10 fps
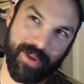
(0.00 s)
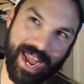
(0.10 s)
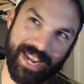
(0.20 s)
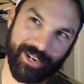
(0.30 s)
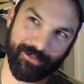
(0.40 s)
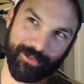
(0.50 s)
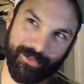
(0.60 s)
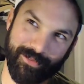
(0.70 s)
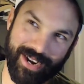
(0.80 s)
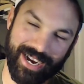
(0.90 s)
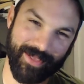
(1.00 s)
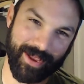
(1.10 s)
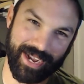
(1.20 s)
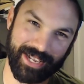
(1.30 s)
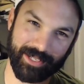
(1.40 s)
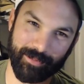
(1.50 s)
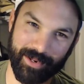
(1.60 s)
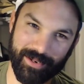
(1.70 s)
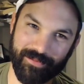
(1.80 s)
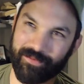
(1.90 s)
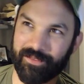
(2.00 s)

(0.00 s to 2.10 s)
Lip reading: getting a roof rack and then getting the boat?